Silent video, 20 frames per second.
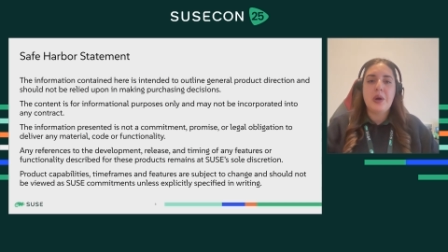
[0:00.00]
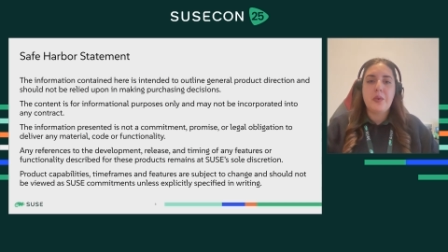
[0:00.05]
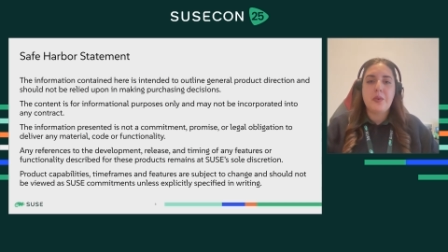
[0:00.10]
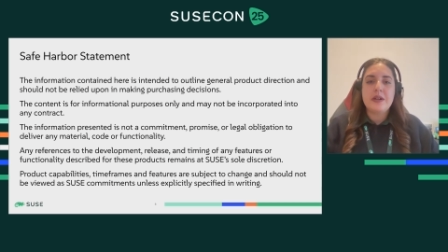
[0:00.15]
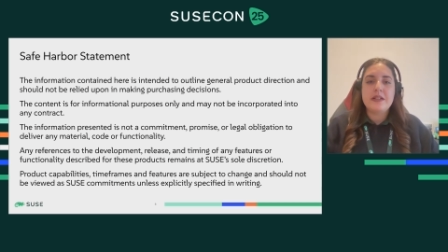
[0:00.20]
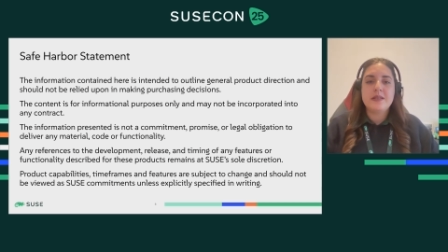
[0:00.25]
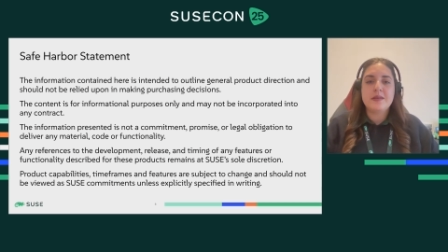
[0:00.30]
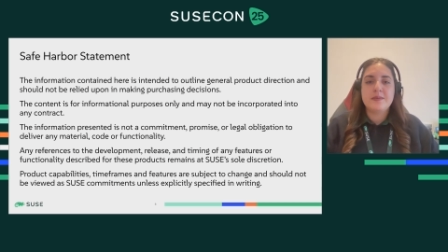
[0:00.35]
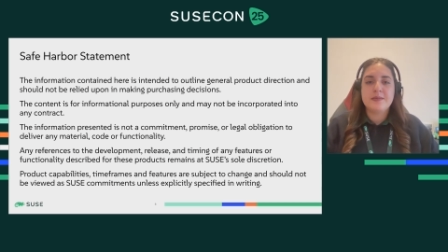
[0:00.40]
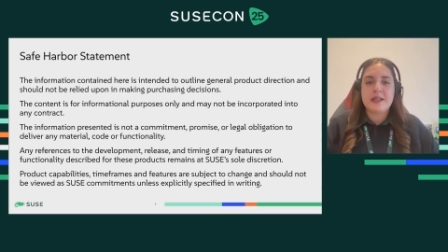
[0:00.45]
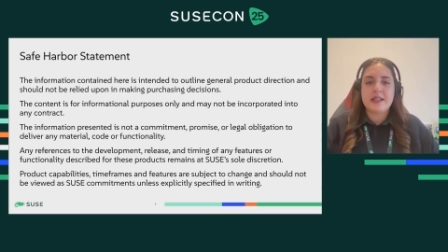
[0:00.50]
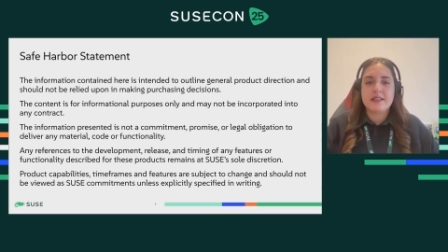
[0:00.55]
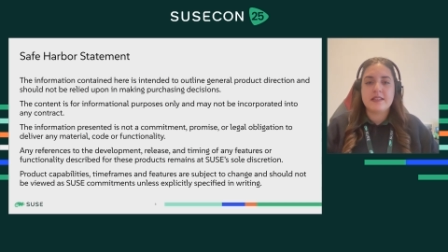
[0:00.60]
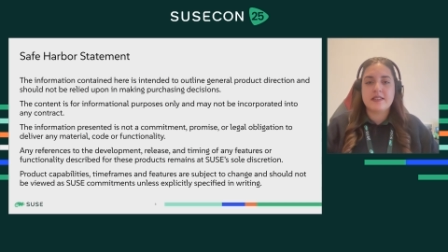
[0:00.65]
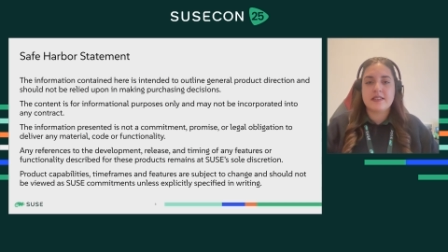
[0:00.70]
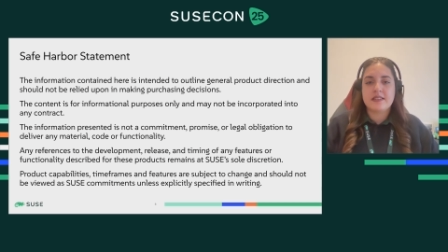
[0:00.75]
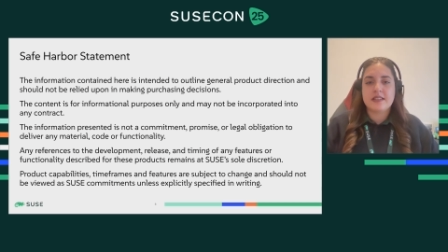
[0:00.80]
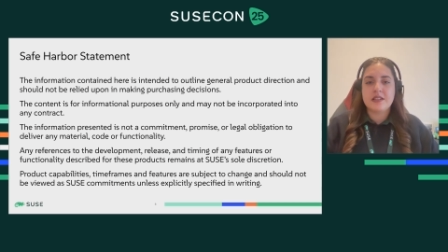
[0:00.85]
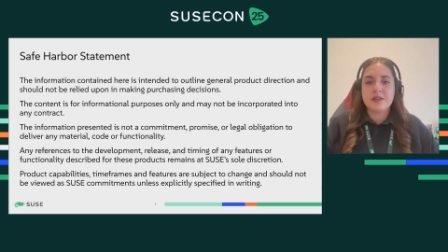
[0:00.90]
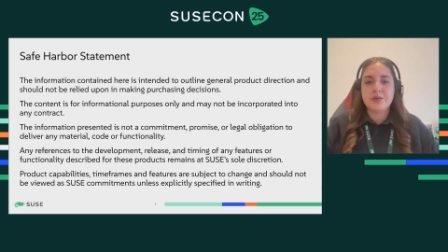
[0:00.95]
which
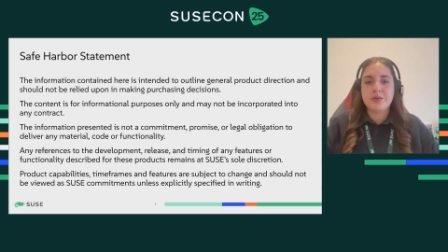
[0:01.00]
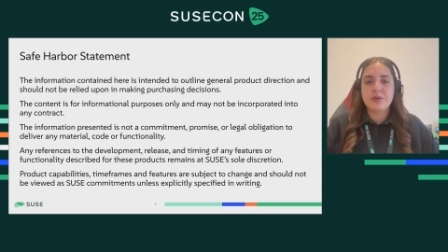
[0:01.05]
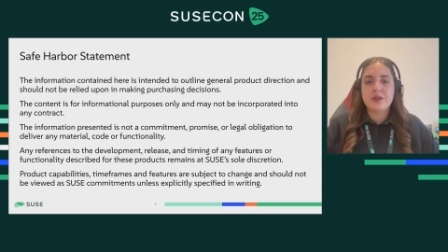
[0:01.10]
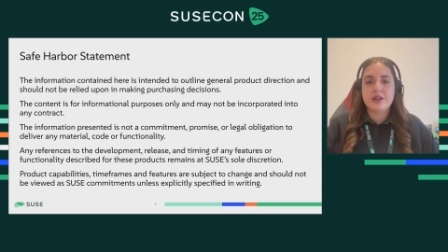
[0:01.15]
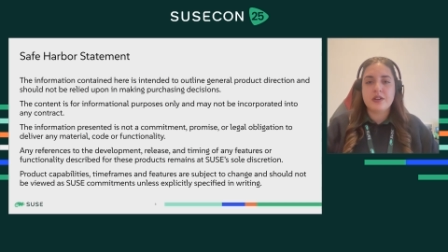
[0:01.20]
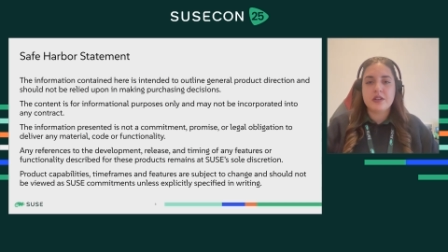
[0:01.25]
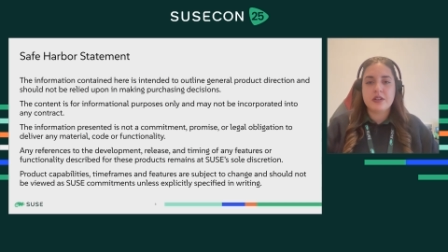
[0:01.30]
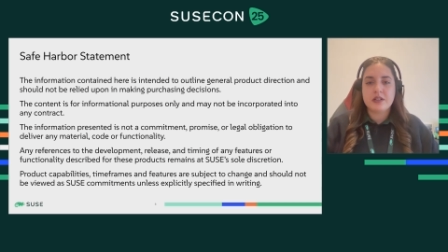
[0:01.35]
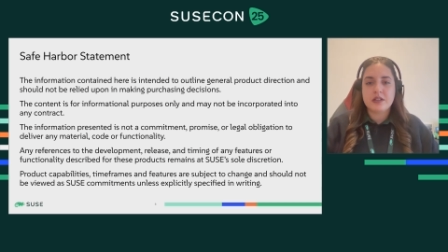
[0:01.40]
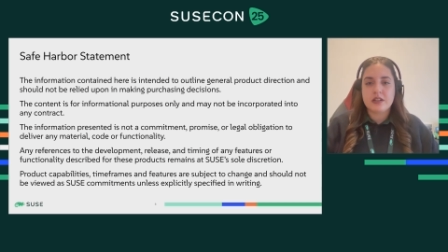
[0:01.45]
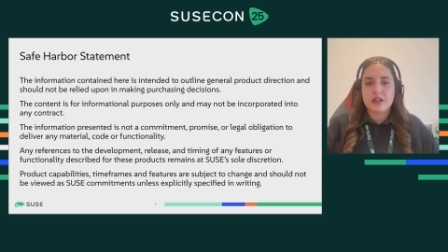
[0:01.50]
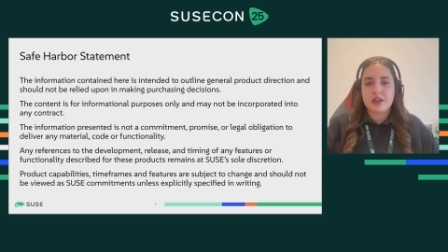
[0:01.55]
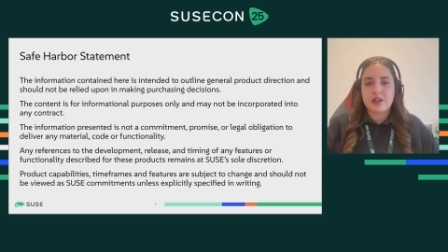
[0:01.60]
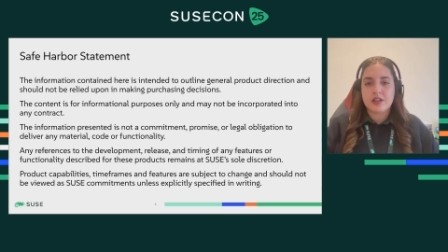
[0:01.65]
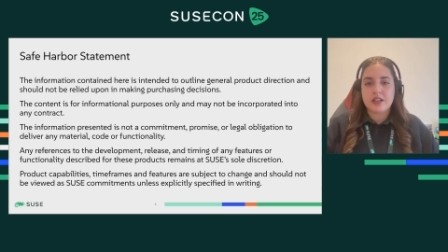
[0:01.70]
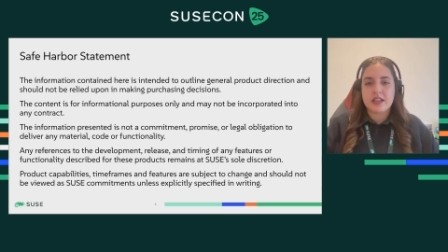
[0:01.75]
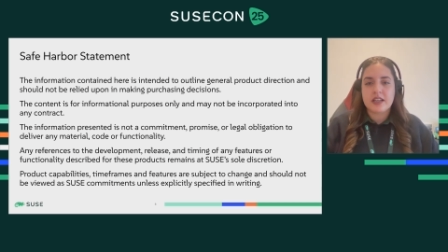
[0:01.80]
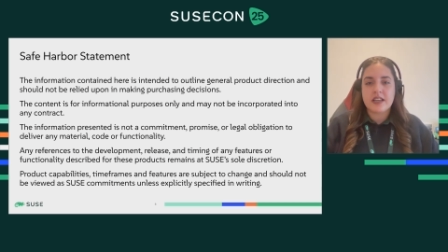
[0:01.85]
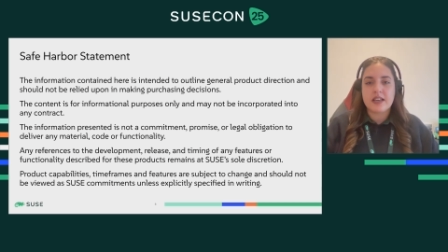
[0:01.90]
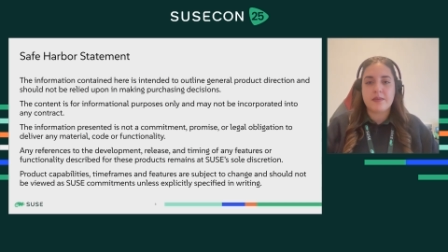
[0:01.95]
means since we're
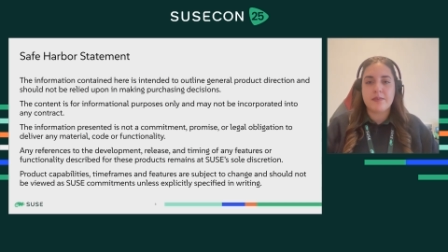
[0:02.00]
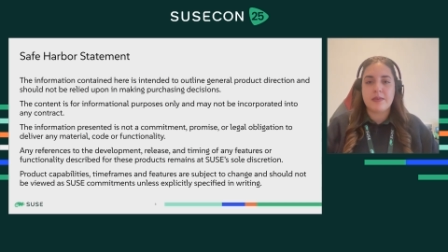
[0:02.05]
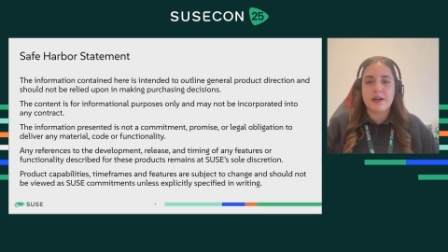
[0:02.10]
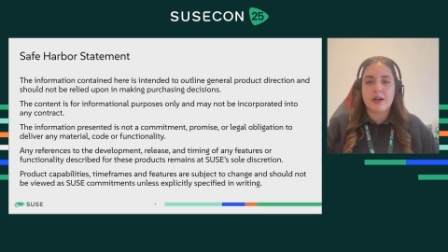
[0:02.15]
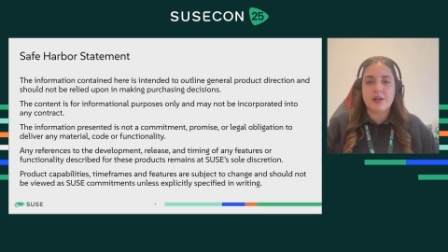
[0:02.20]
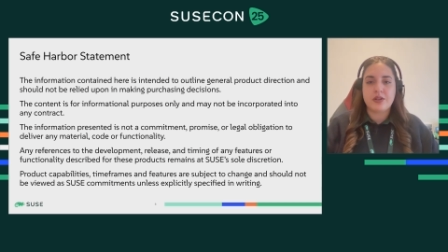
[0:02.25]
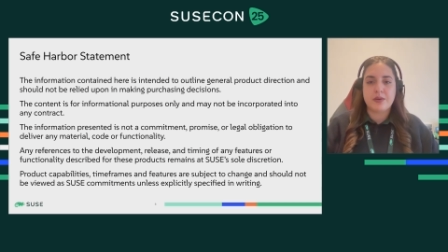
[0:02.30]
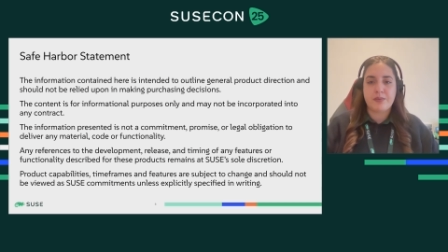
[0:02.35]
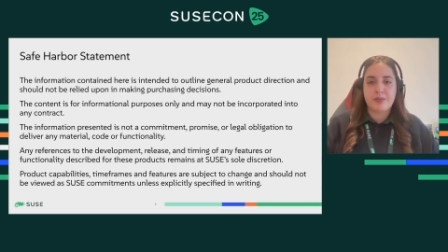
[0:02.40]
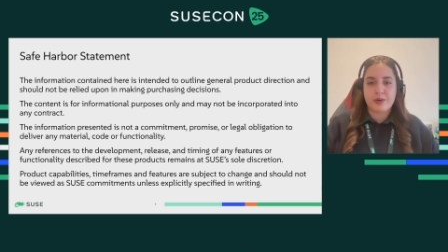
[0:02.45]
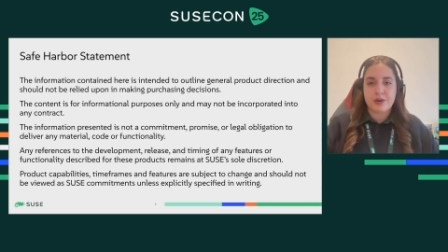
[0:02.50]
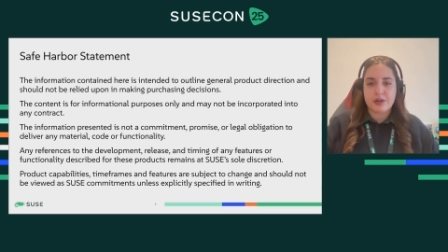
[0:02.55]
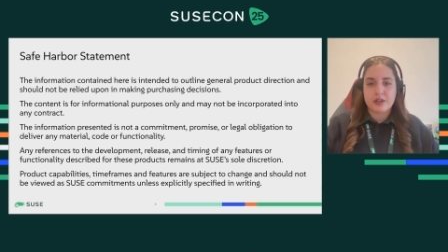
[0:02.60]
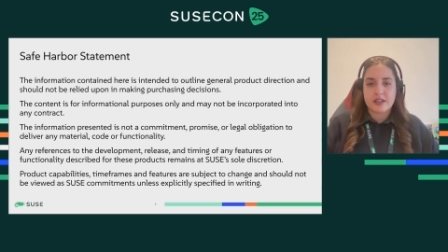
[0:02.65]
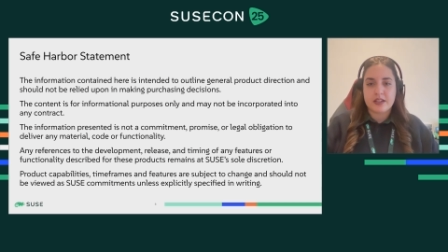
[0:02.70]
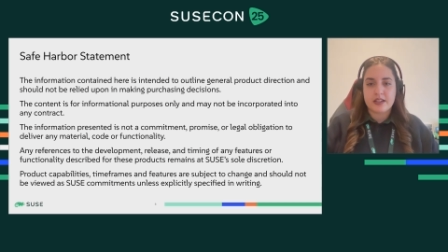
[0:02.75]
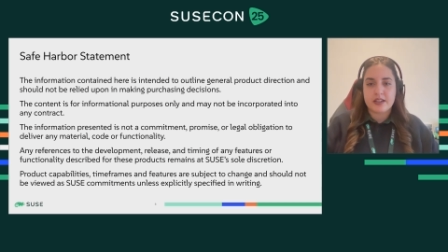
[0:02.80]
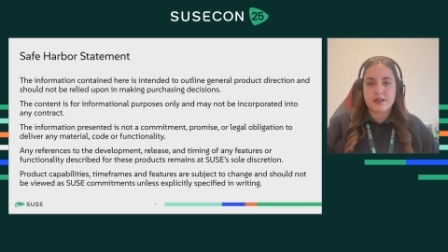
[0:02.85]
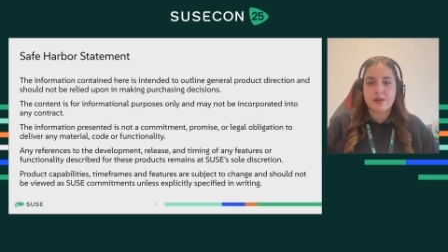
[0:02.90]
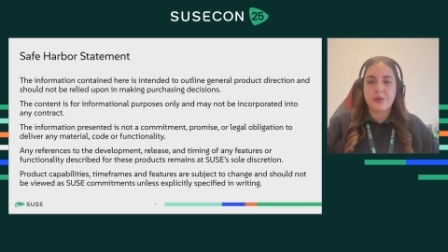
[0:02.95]
talking about a
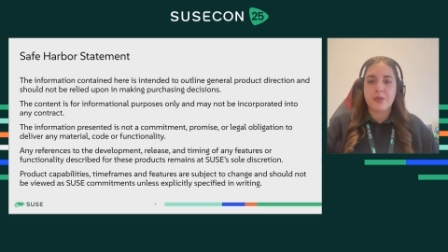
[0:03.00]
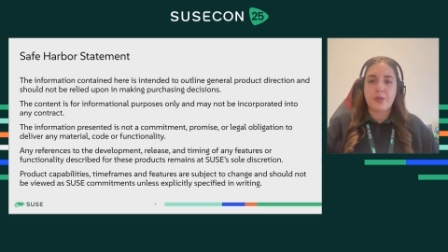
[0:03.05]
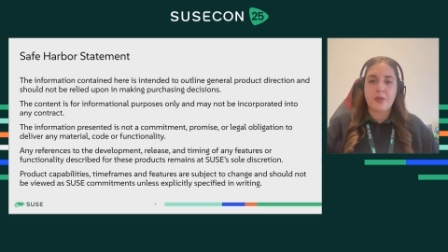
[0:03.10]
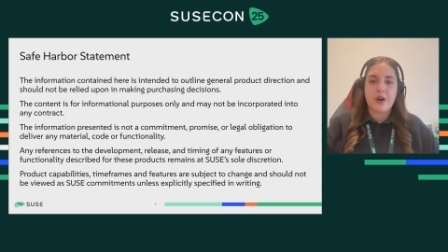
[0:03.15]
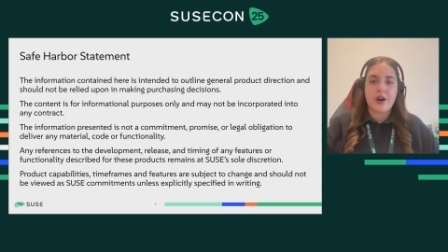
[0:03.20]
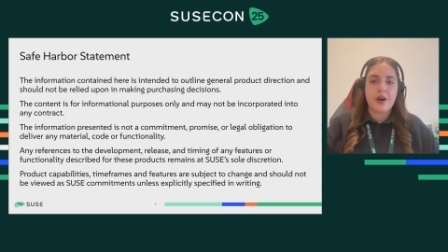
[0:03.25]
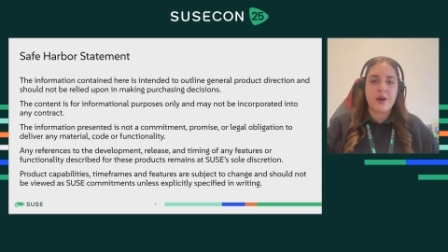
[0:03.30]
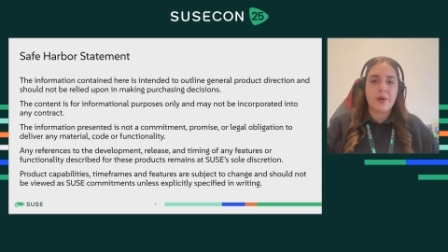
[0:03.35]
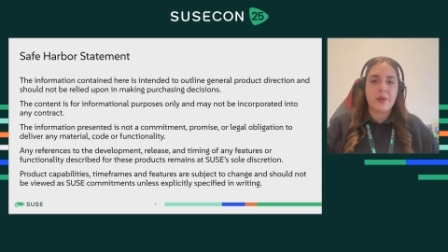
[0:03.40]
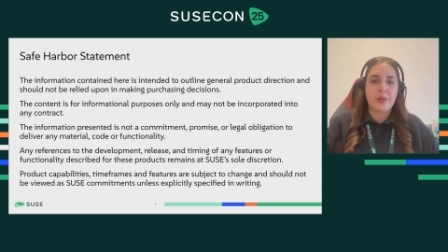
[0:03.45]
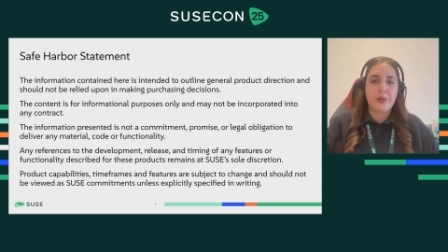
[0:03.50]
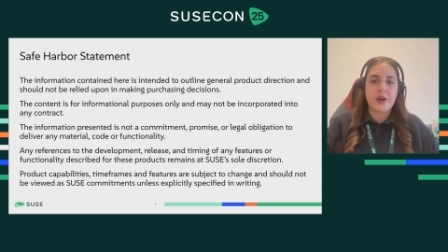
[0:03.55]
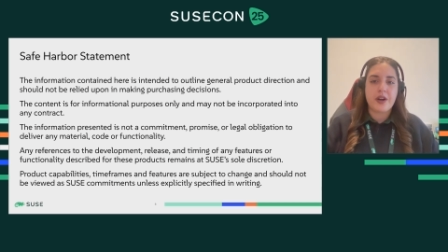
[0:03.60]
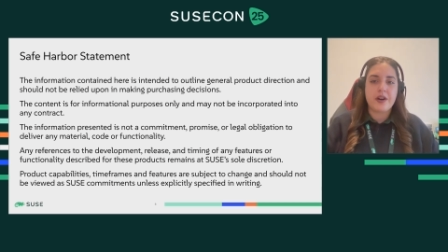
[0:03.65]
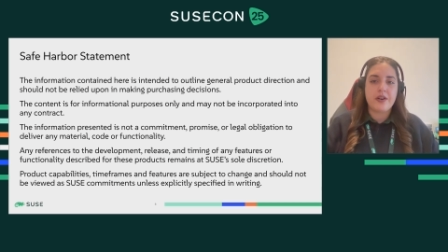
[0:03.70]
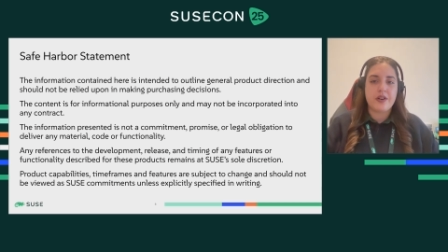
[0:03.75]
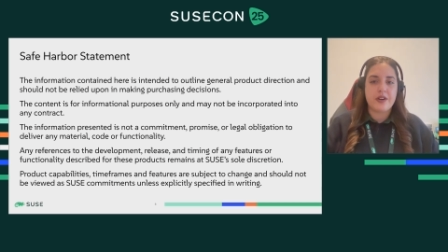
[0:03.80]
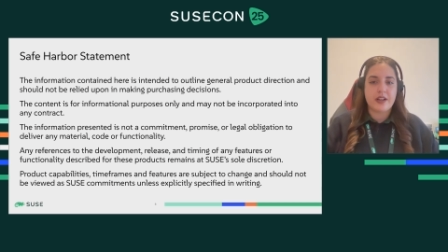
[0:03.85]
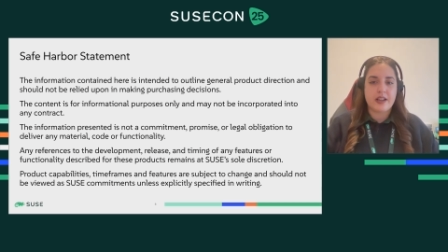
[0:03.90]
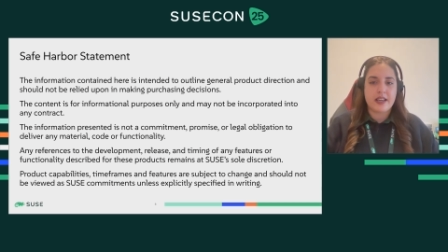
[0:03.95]
product where
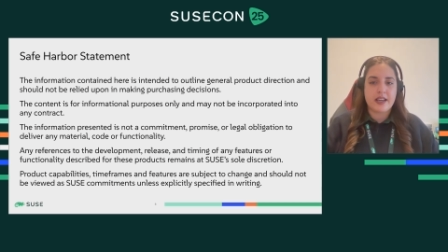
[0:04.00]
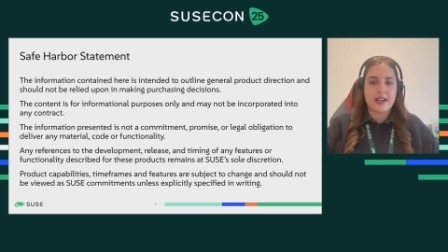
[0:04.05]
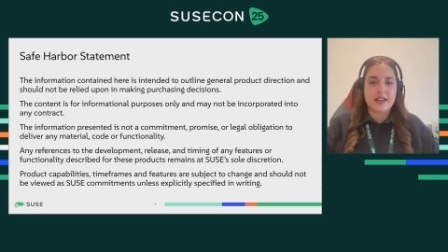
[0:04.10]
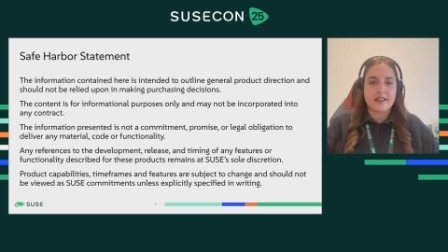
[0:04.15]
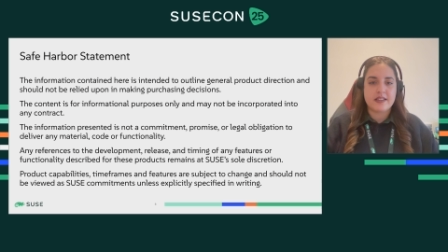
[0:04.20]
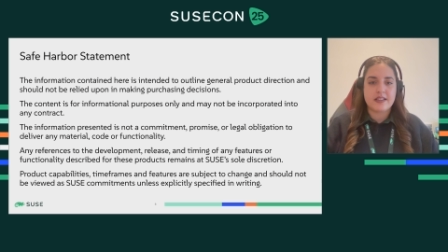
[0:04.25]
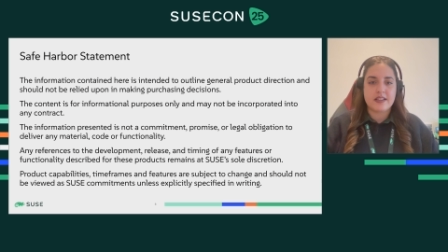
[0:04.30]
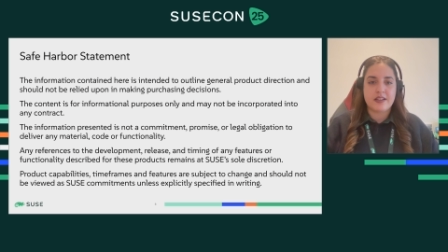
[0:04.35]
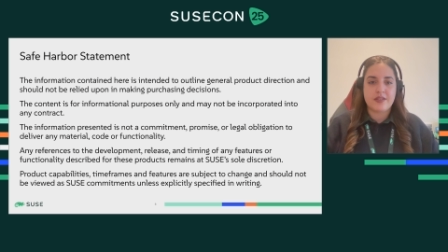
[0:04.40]
we're yet